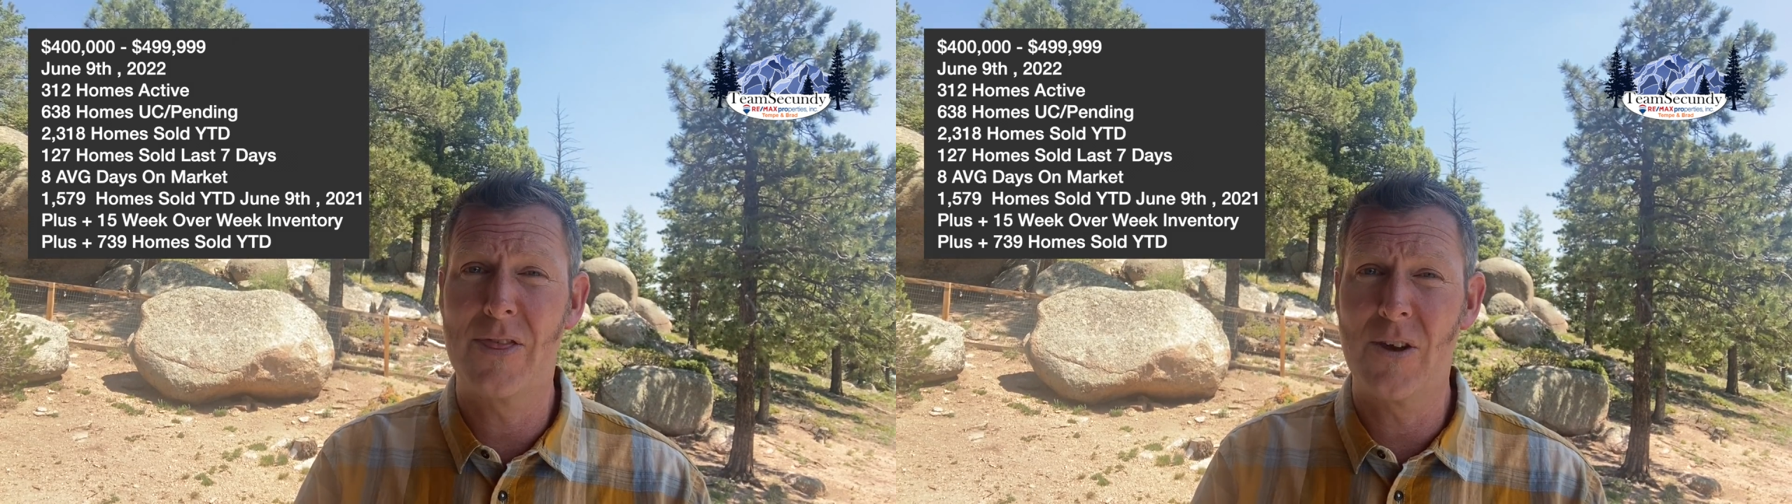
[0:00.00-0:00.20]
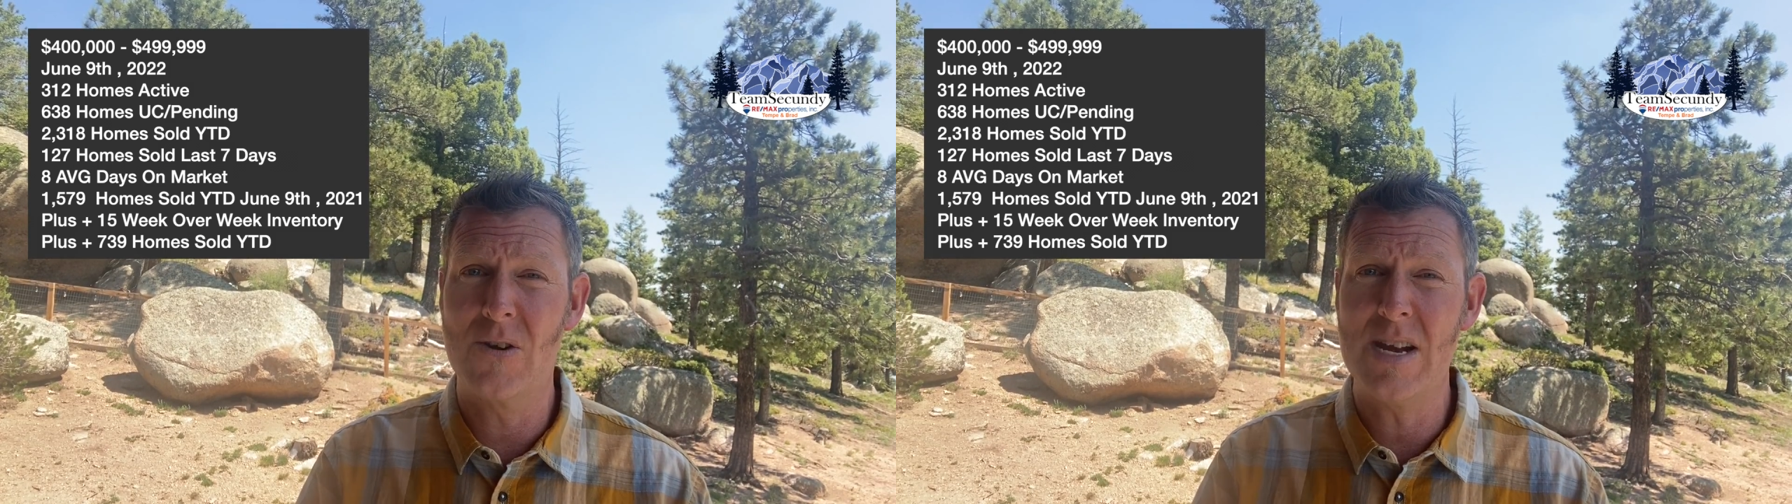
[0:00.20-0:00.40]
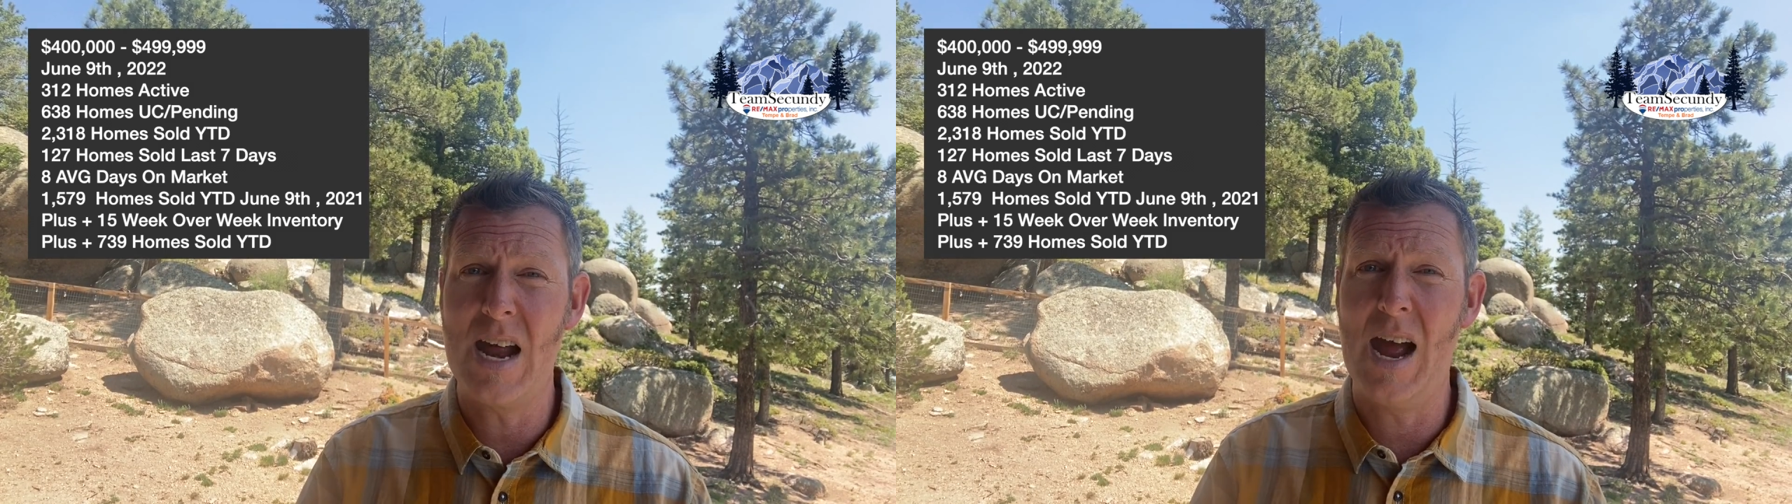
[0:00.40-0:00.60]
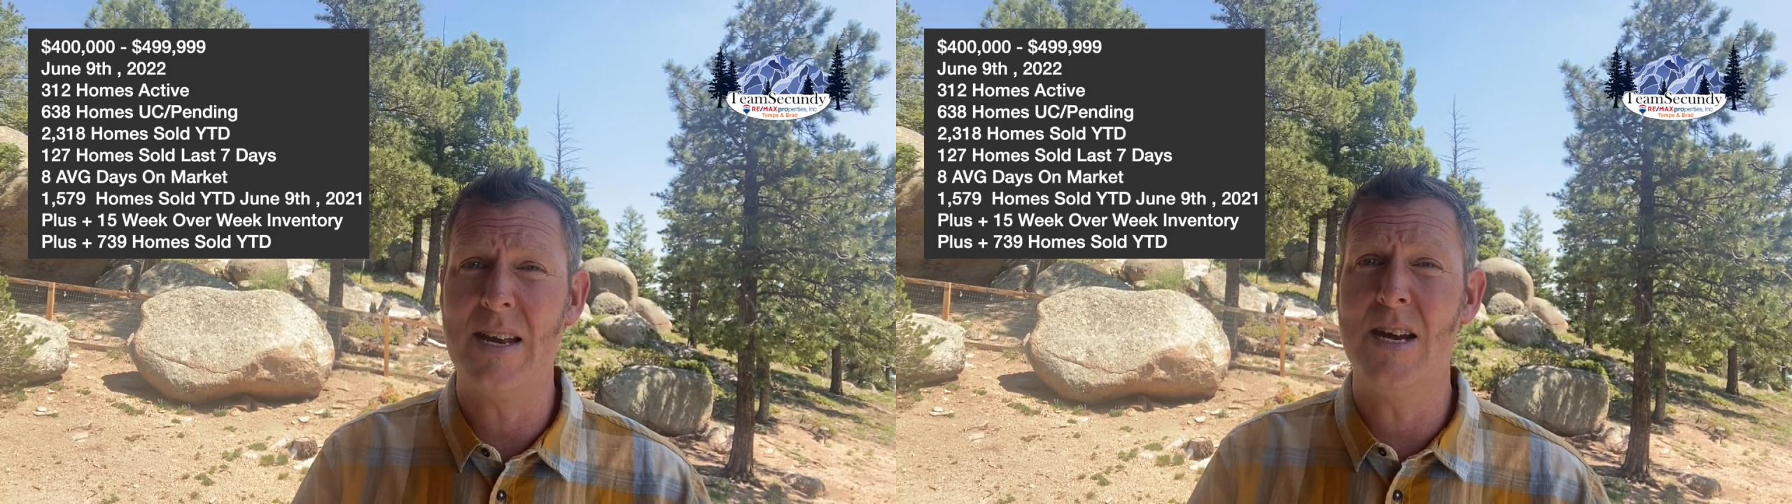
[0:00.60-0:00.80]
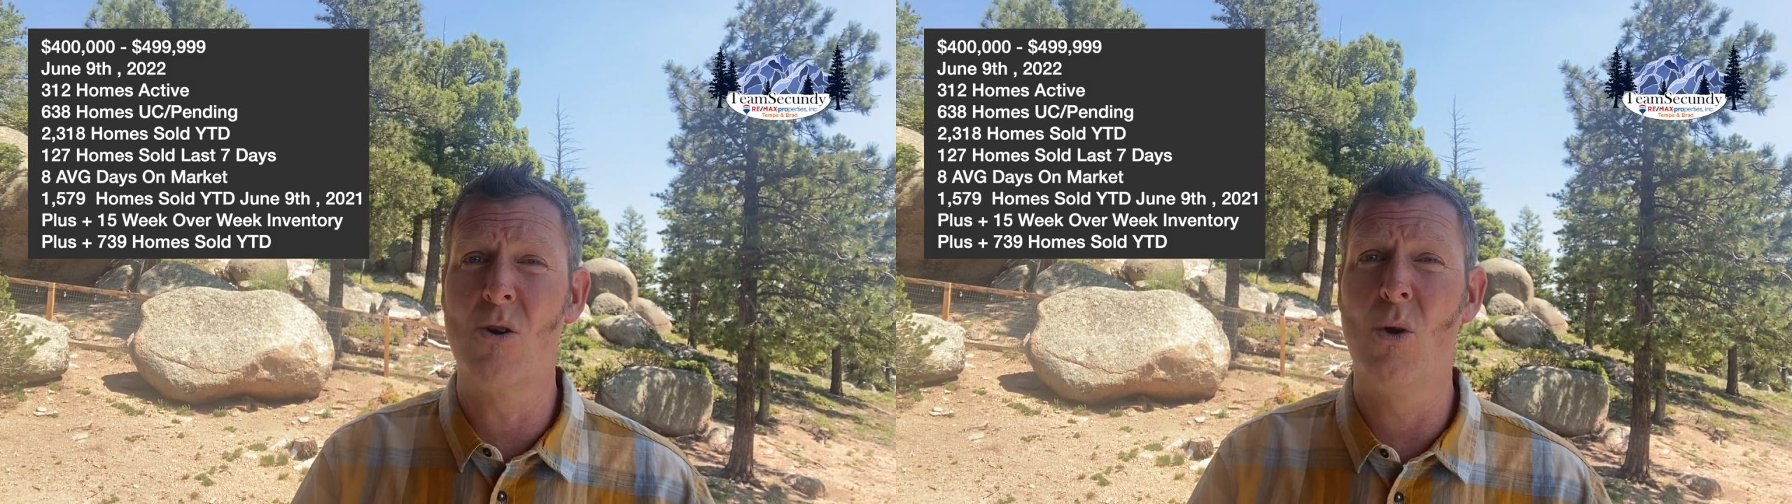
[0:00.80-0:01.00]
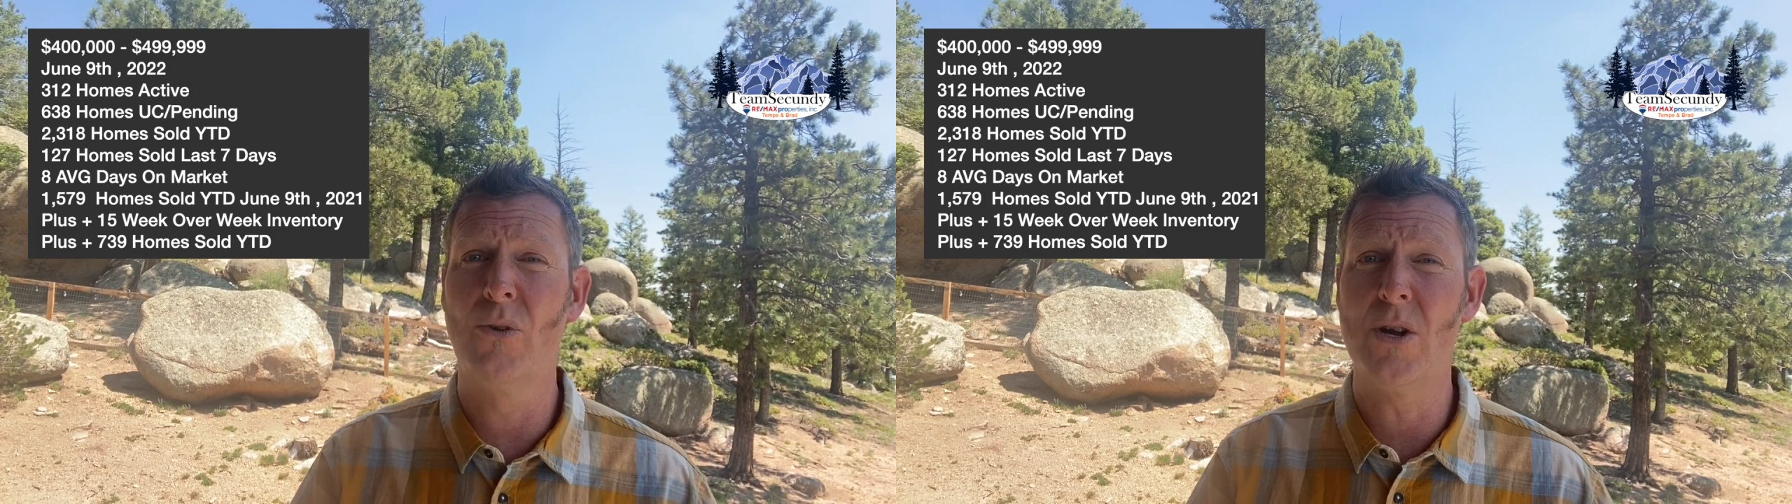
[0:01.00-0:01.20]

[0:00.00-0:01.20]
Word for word: thirty-nine year over